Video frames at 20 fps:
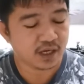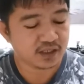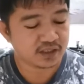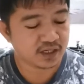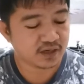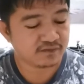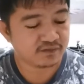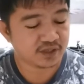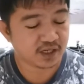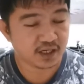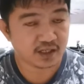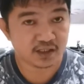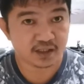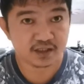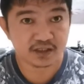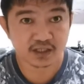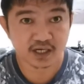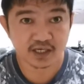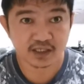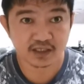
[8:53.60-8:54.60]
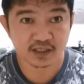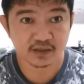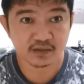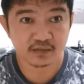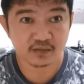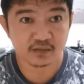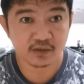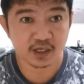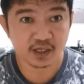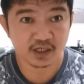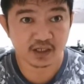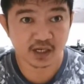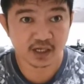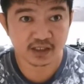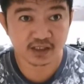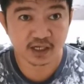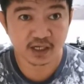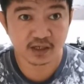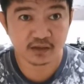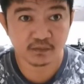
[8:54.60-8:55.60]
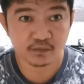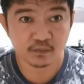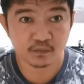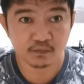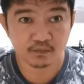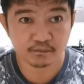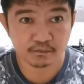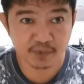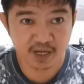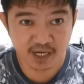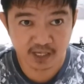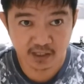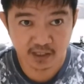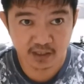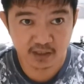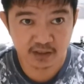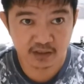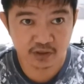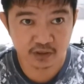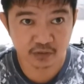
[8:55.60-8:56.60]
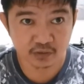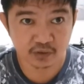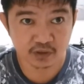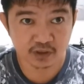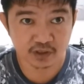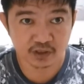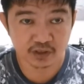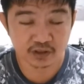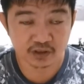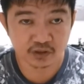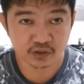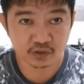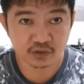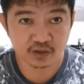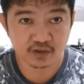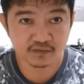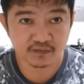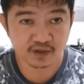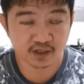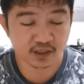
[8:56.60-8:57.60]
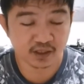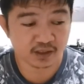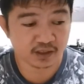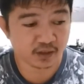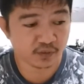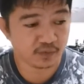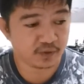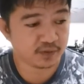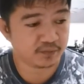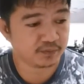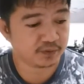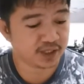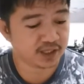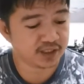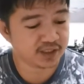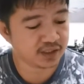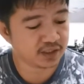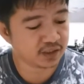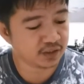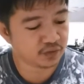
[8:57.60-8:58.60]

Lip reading: as I've said, it's nice and big, so there's no difficulty with pressing.